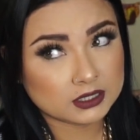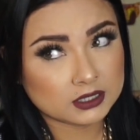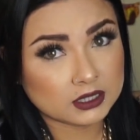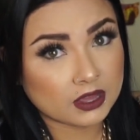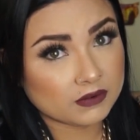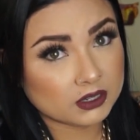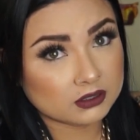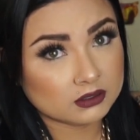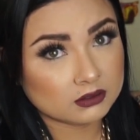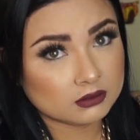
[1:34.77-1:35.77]

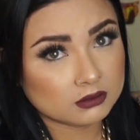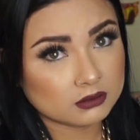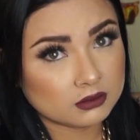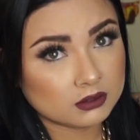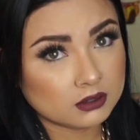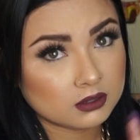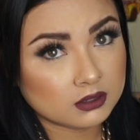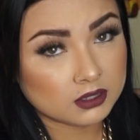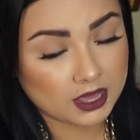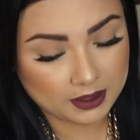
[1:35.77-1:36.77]
11.
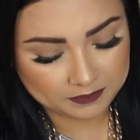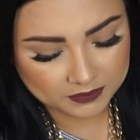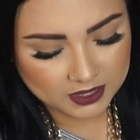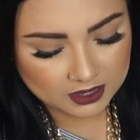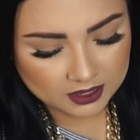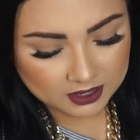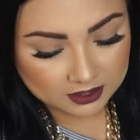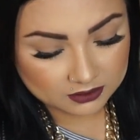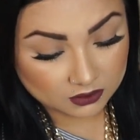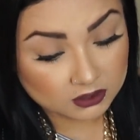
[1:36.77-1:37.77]
Yeah.
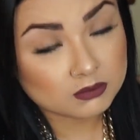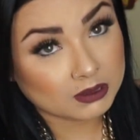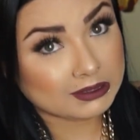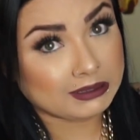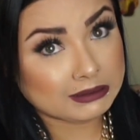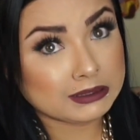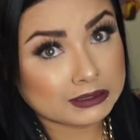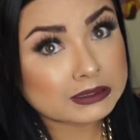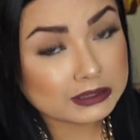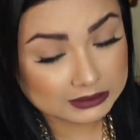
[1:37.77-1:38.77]
So it's been a
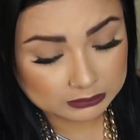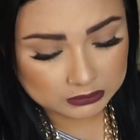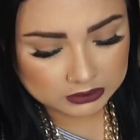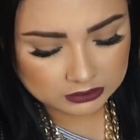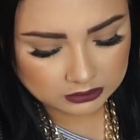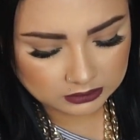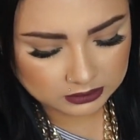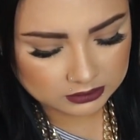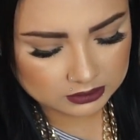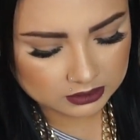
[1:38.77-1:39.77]
long time.
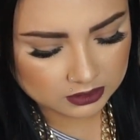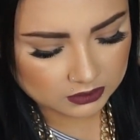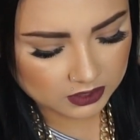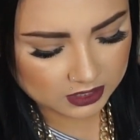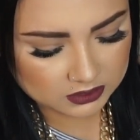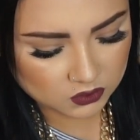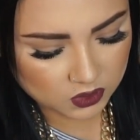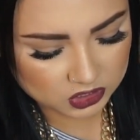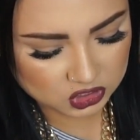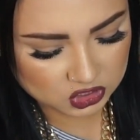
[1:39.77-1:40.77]
Next
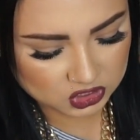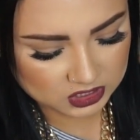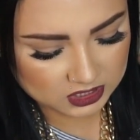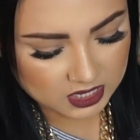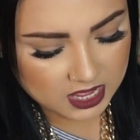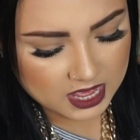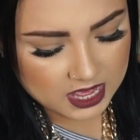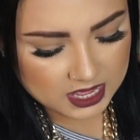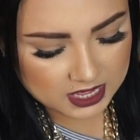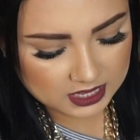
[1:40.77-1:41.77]
question
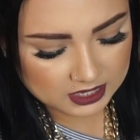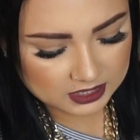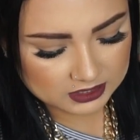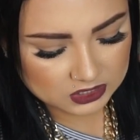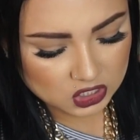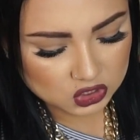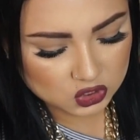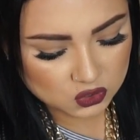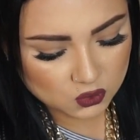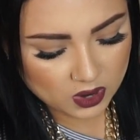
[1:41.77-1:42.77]
is,
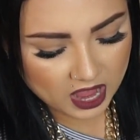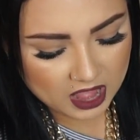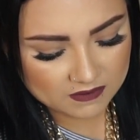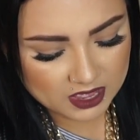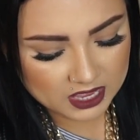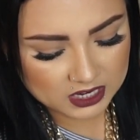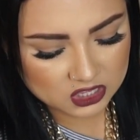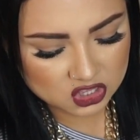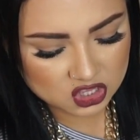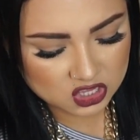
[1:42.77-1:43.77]
do you have
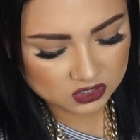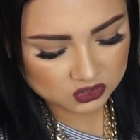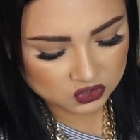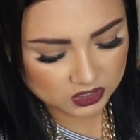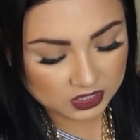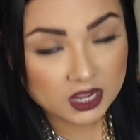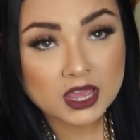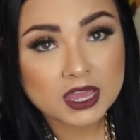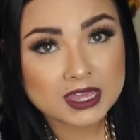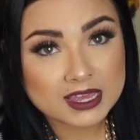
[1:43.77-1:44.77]
any children?
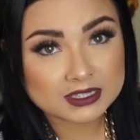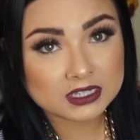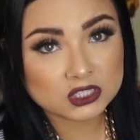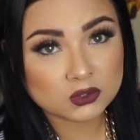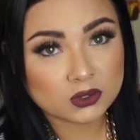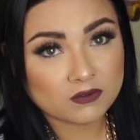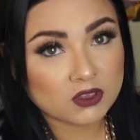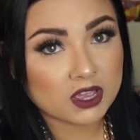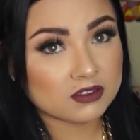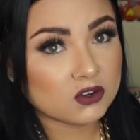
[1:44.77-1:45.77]
Yes, I do. If
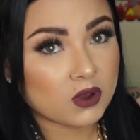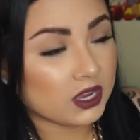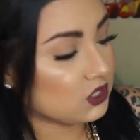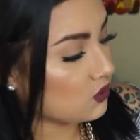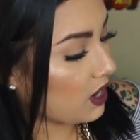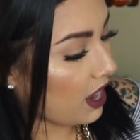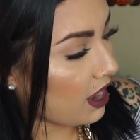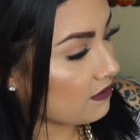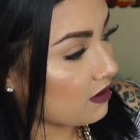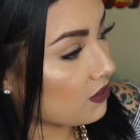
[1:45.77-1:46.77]
you guys know, I do
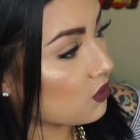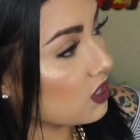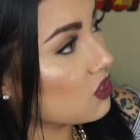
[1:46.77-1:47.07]
have three